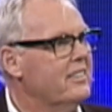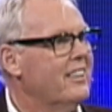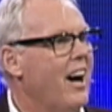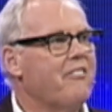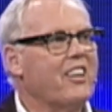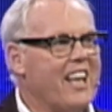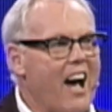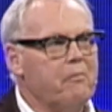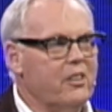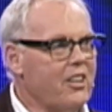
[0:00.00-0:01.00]
of the
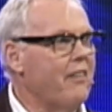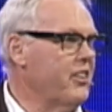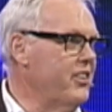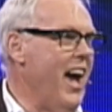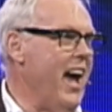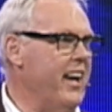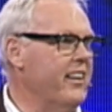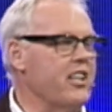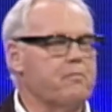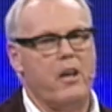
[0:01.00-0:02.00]
government of the day, and
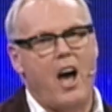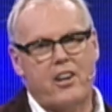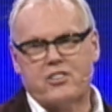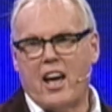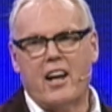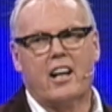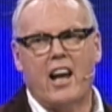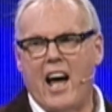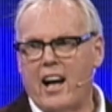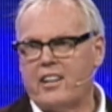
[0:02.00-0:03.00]
let's be honest, Helen
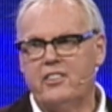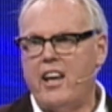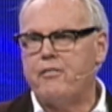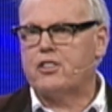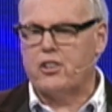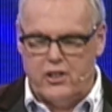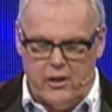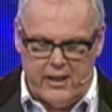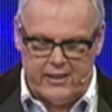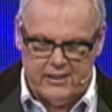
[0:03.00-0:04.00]
Clark endeavored to do
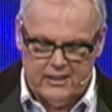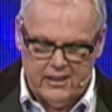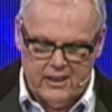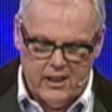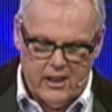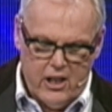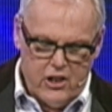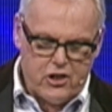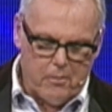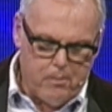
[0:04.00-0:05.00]
it, is
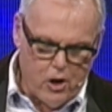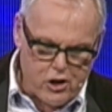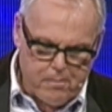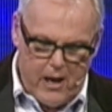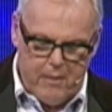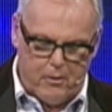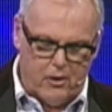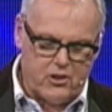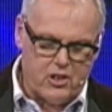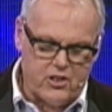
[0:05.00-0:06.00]
to push people
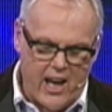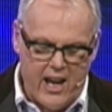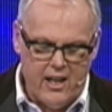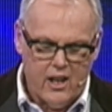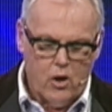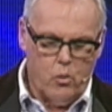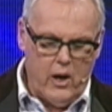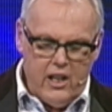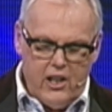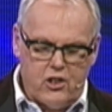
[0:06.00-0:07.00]
to say, we
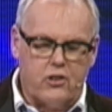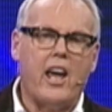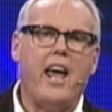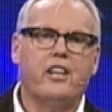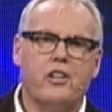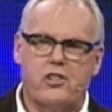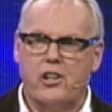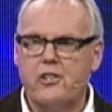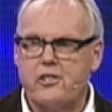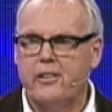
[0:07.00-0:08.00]
need to take your
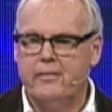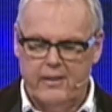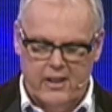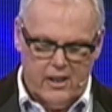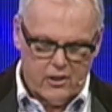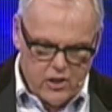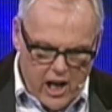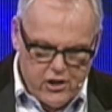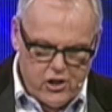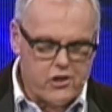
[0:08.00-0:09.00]
children,
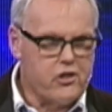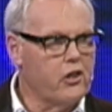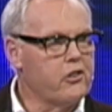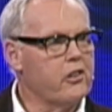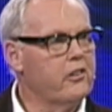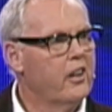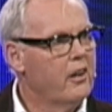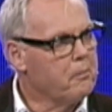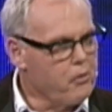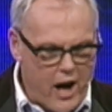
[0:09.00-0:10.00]
teach your children,
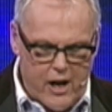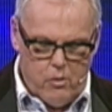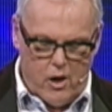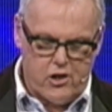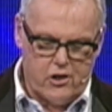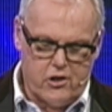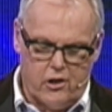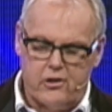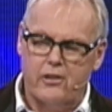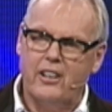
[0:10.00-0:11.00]
brainwash your
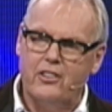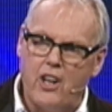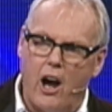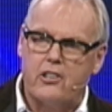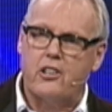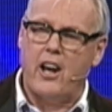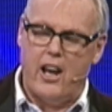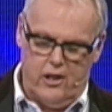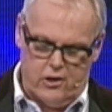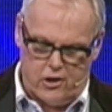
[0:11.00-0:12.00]
children, indoctrinate
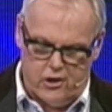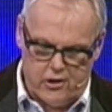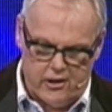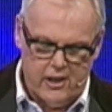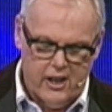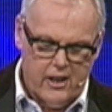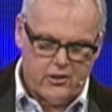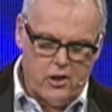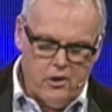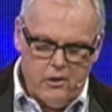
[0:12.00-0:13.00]
your children
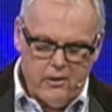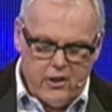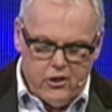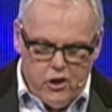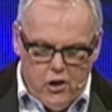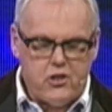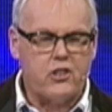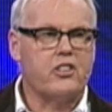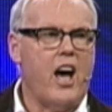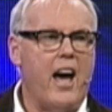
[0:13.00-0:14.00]
to the new
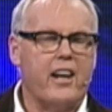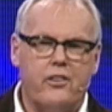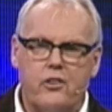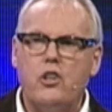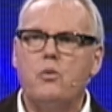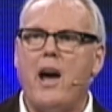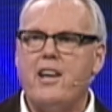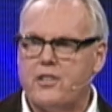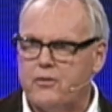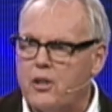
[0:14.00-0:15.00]
society and the new ways
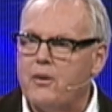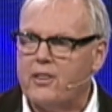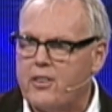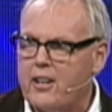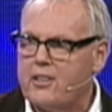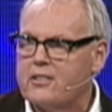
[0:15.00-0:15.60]
of doing things.